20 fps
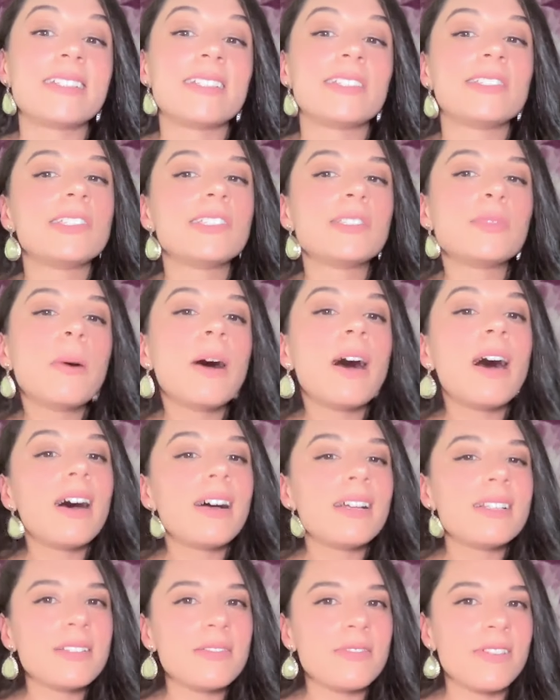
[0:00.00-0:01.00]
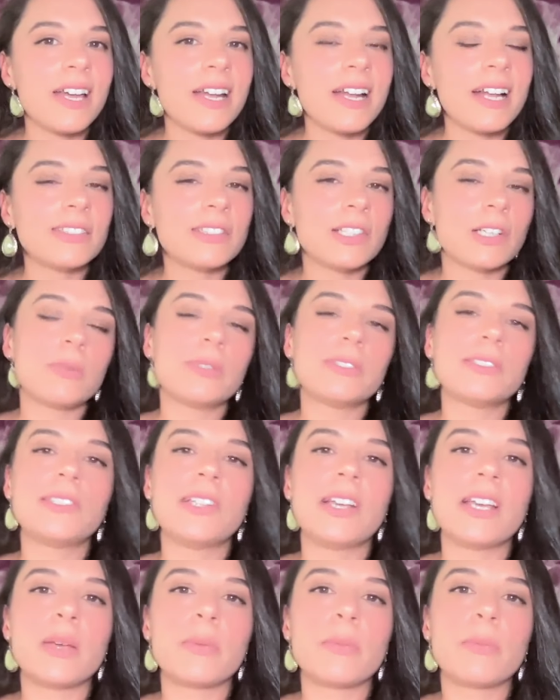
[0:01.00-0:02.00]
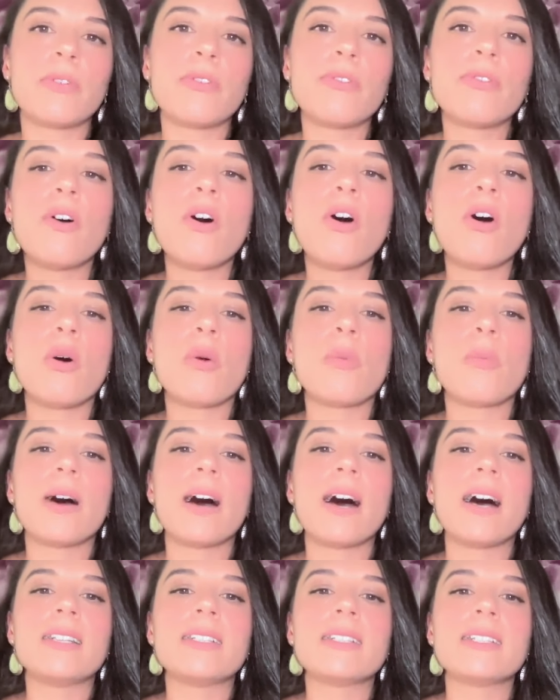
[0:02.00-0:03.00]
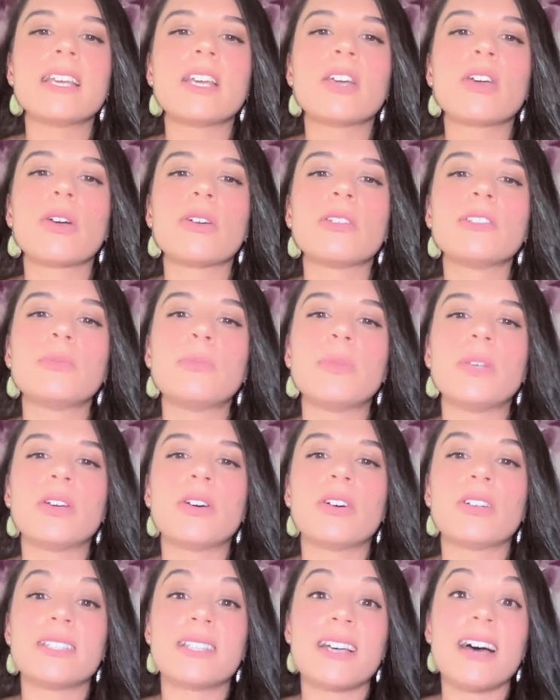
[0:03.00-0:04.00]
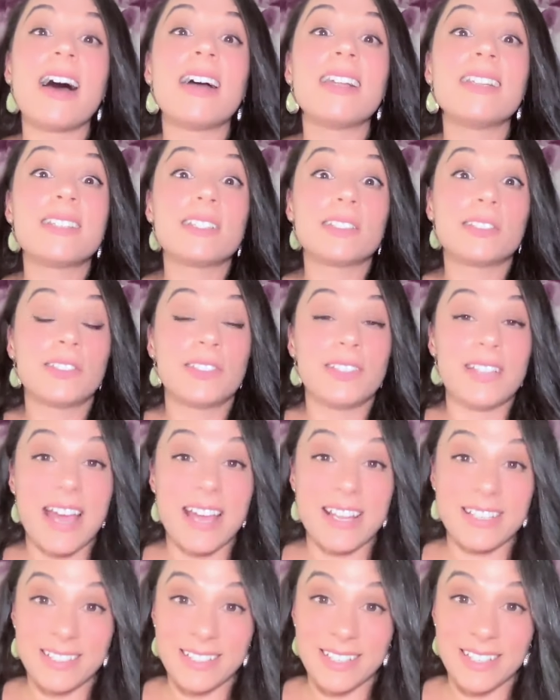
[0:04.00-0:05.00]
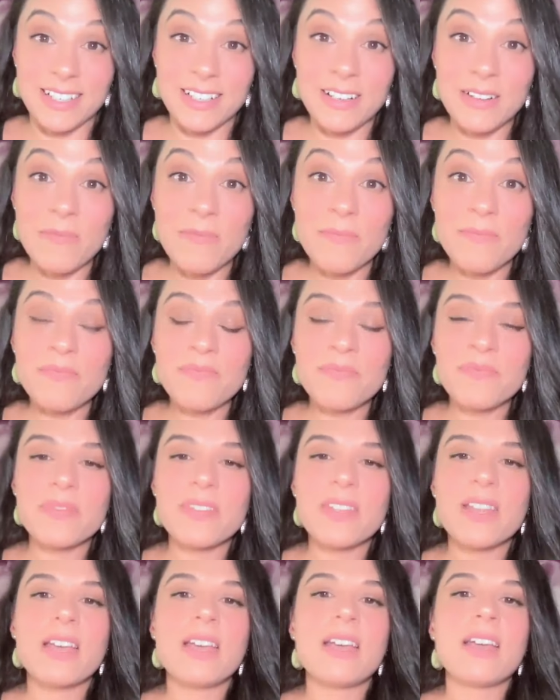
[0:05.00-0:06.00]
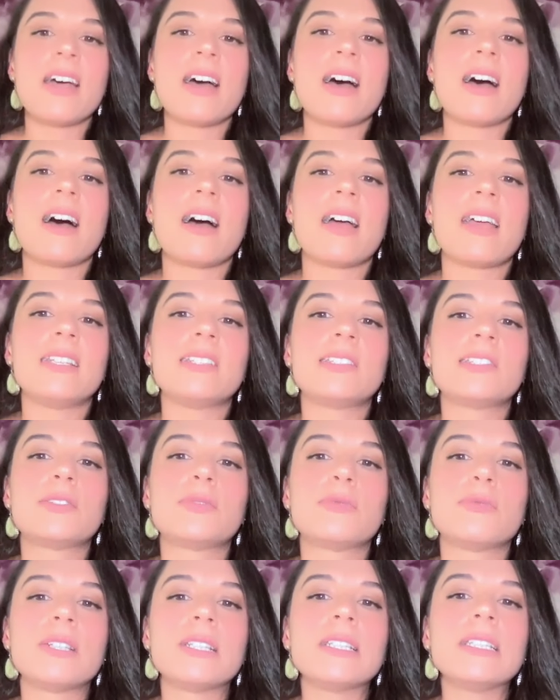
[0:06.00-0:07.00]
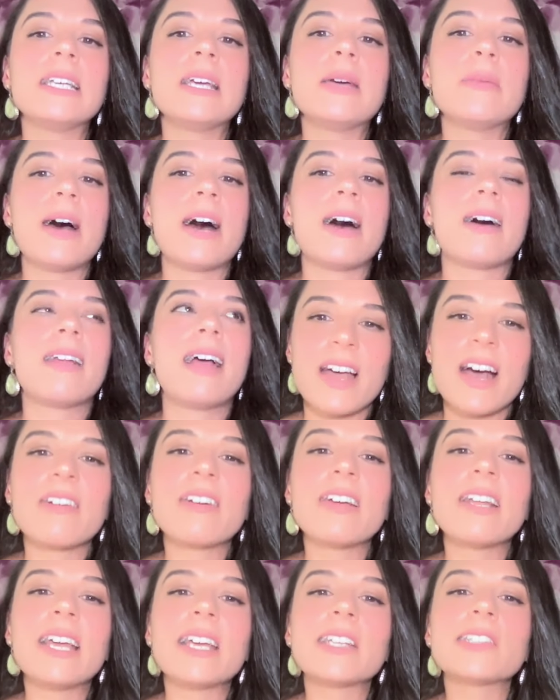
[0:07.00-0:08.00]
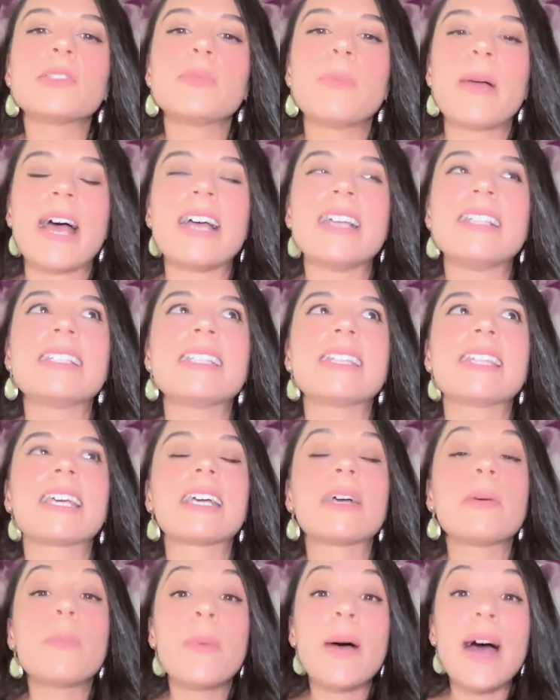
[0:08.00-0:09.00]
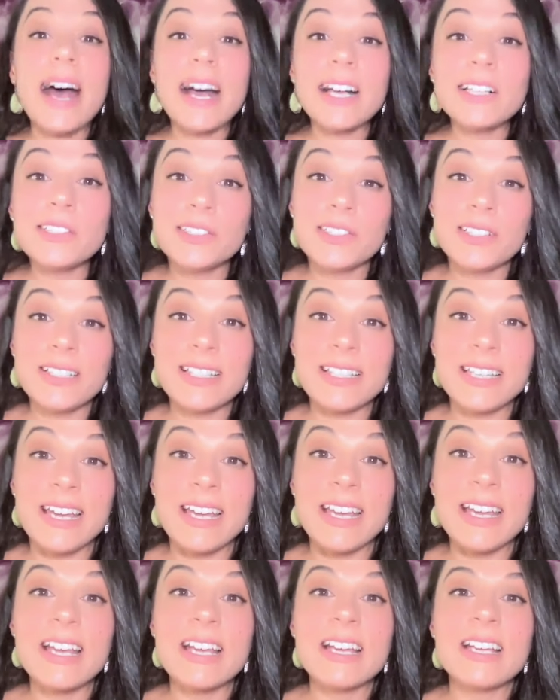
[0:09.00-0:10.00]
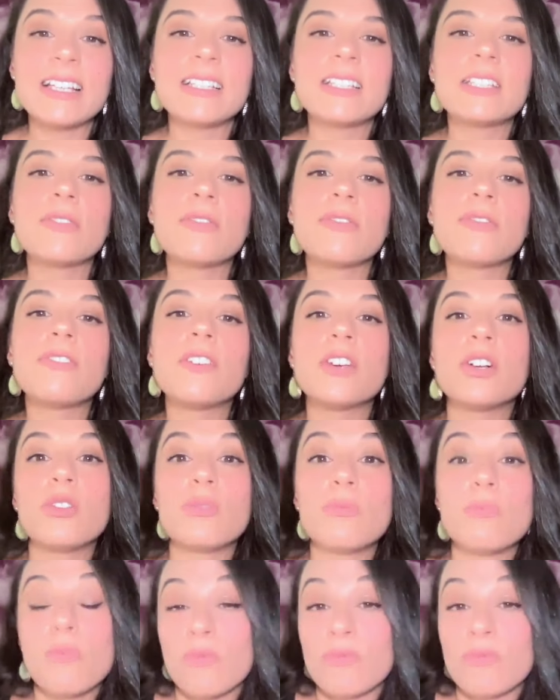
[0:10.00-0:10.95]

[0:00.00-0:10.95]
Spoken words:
This is part of it, as I was saying before, but it goes beyond understanding. It's really about how can I expand the capacity to feel